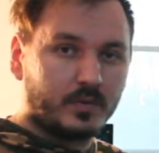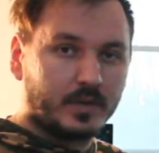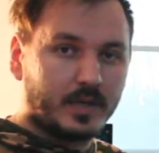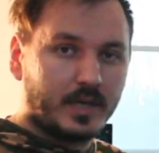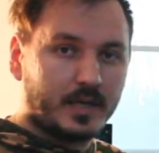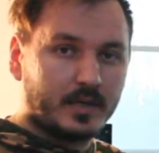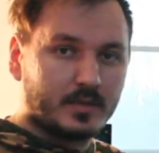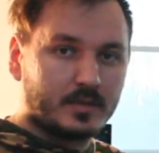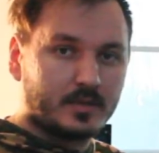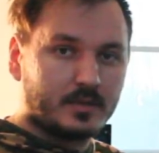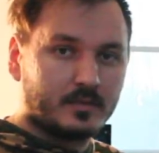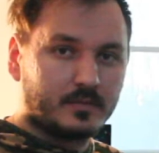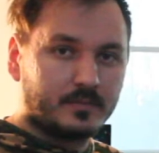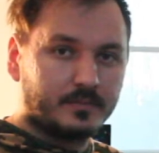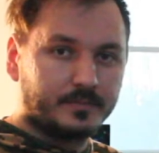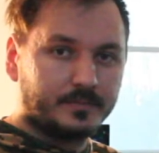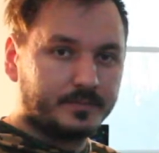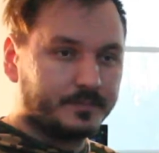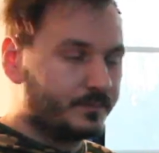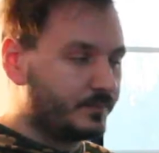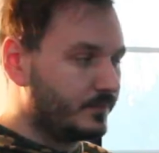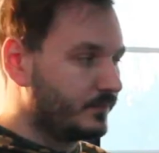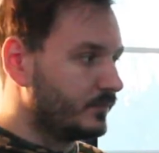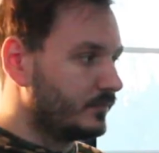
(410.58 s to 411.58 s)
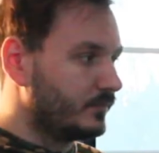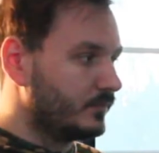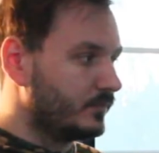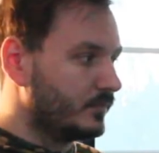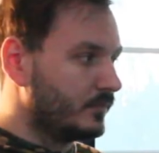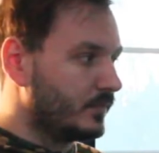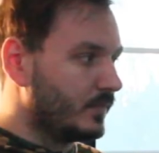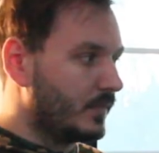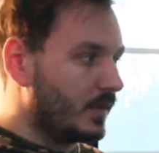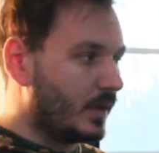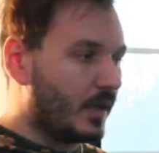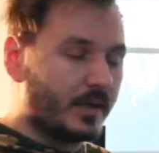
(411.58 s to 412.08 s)
gas.
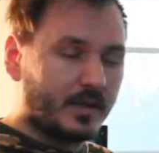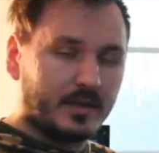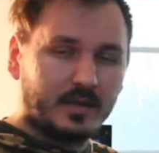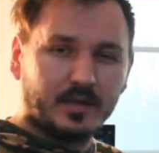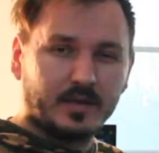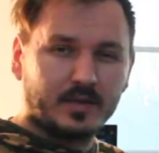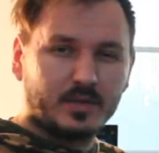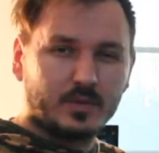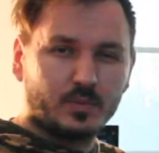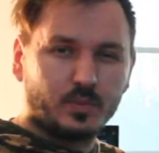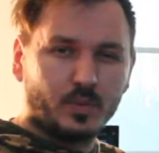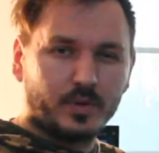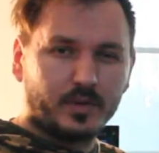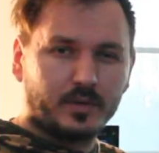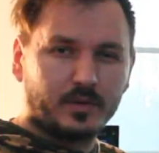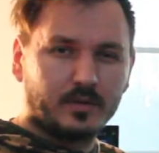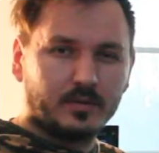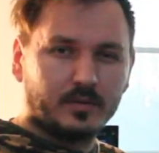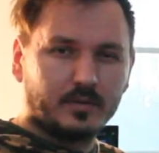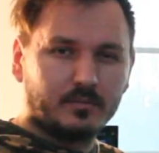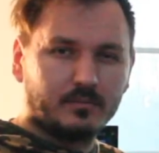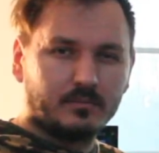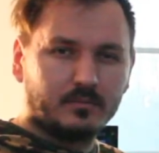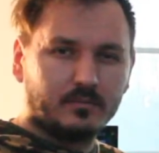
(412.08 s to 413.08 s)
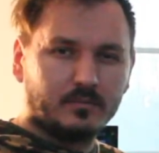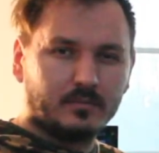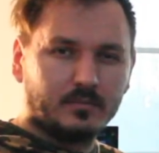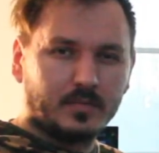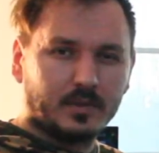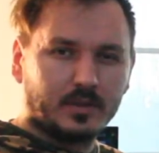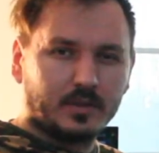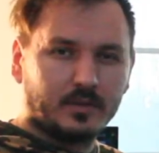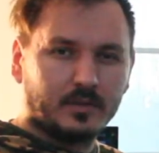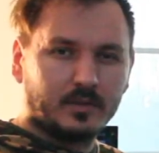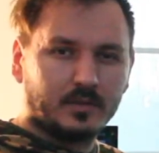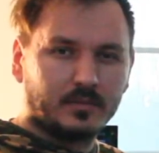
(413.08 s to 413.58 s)
I think it's worth
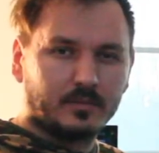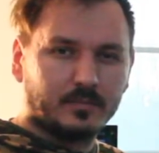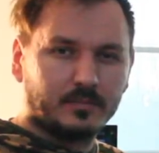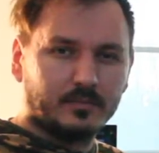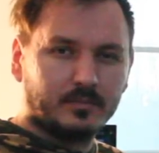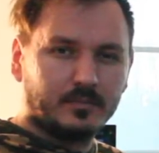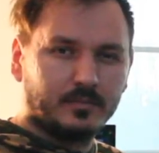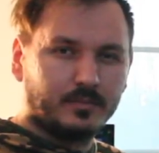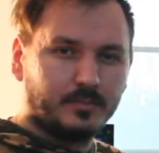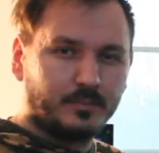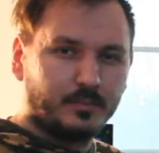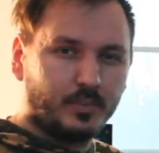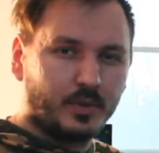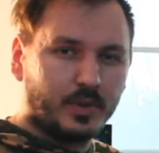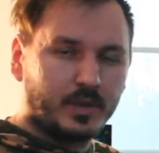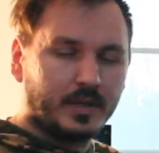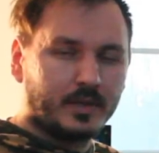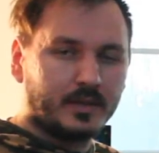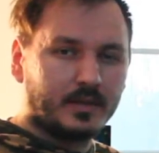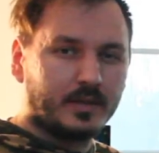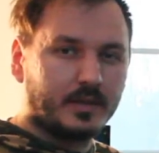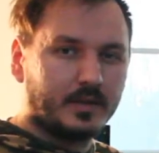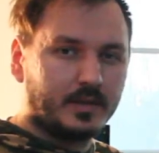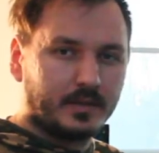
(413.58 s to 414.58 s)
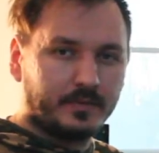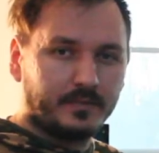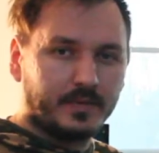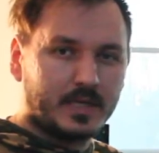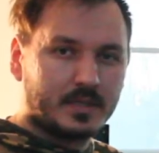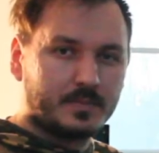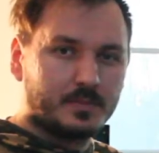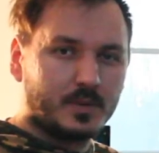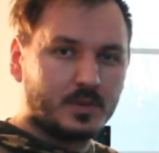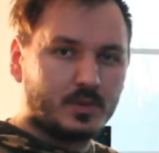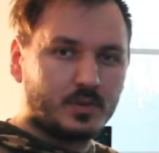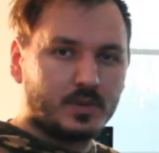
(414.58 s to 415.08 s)
putting in the
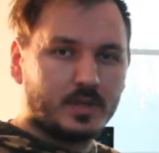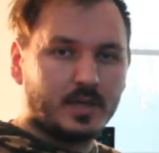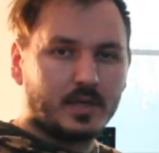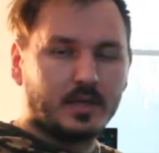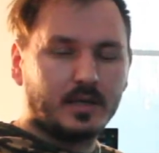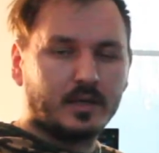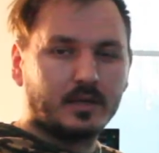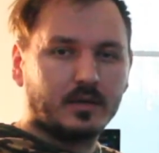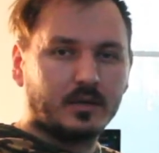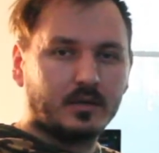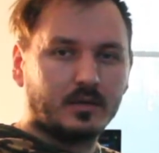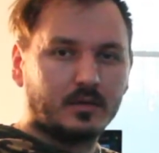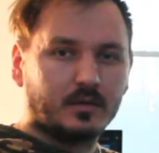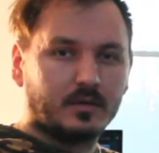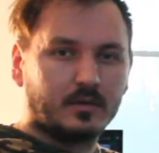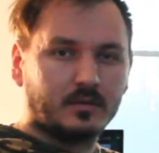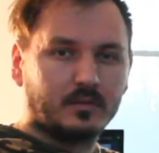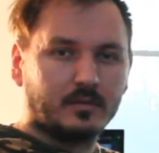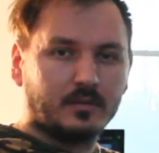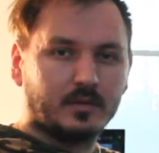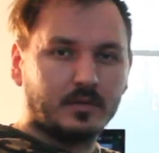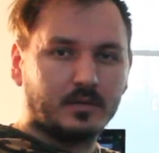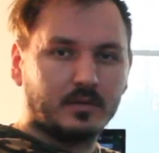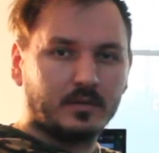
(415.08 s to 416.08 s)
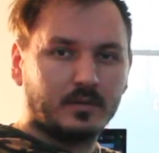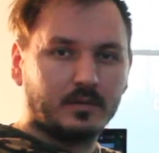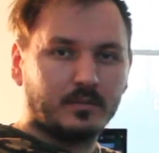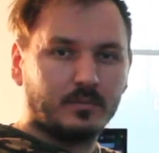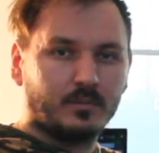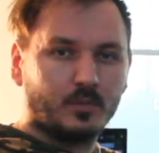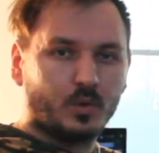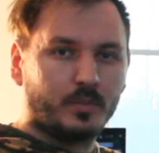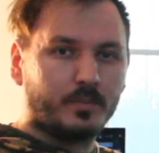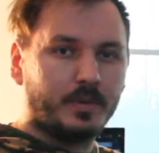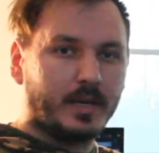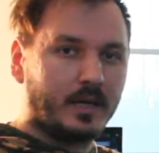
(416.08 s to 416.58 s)
investment to getting a little
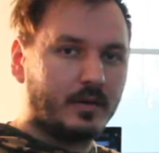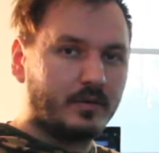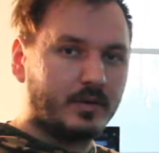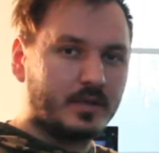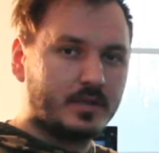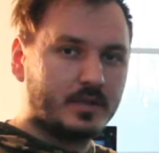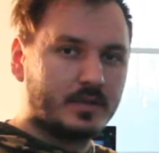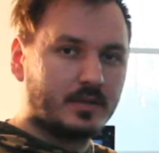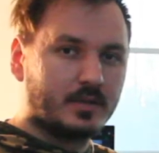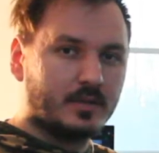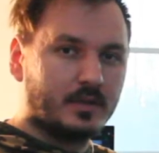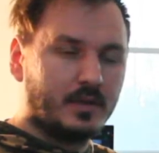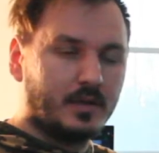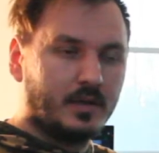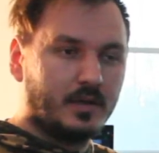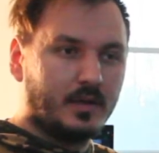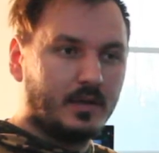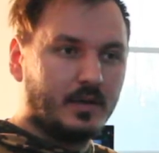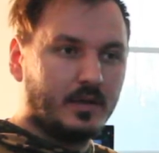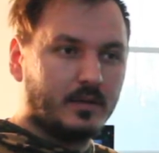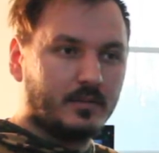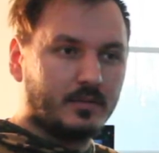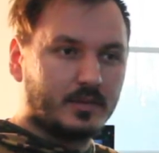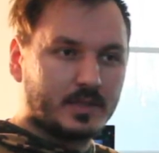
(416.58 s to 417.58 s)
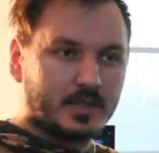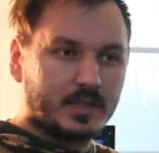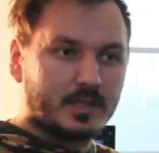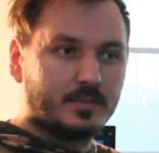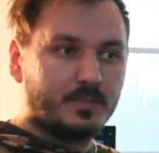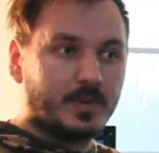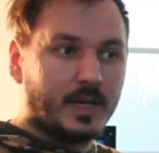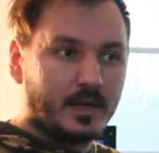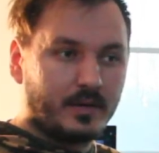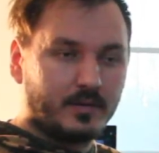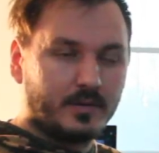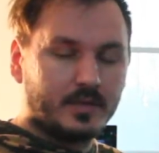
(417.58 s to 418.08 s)
more batteries. 6
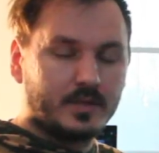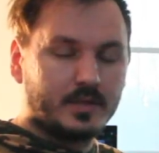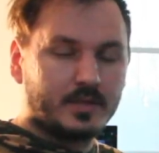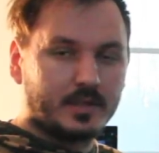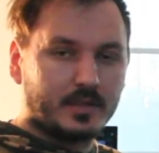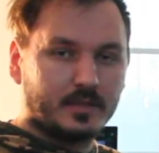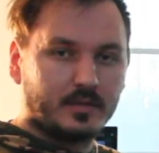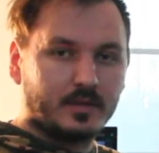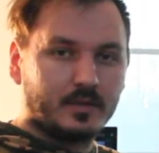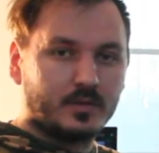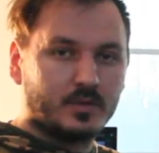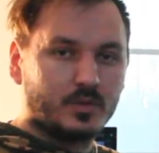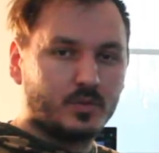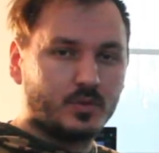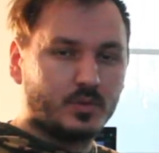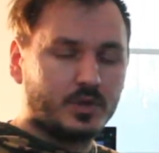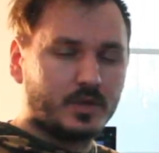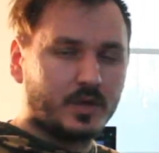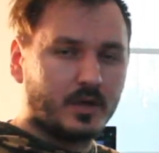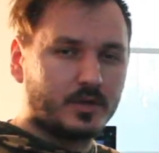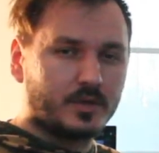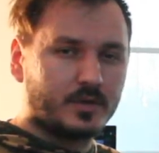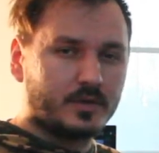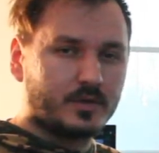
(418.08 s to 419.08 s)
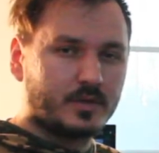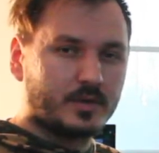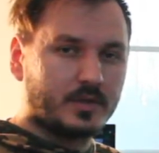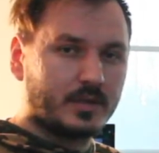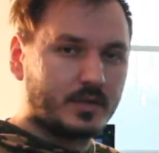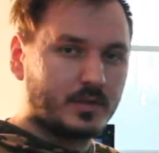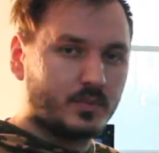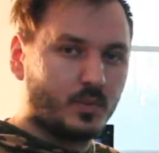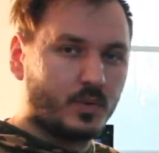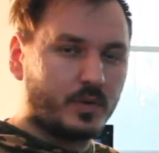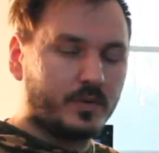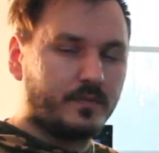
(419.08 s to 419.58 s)
batteries and the 2 chargers.
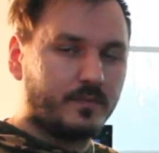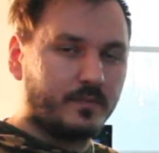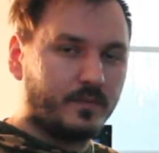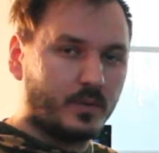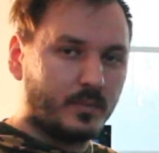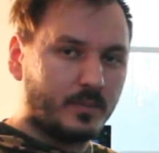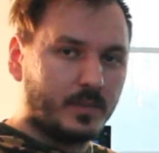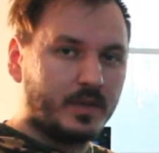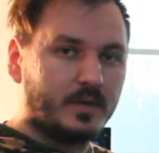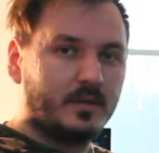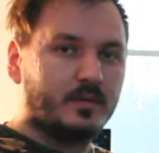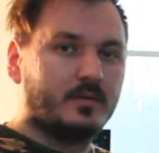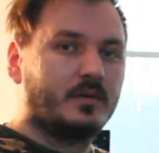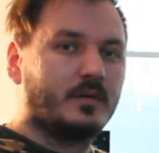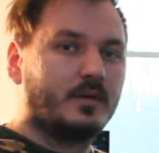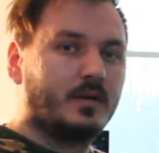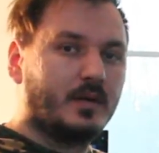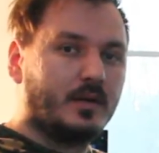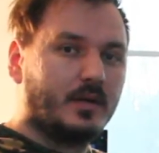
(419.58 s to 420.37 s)
It's worth for me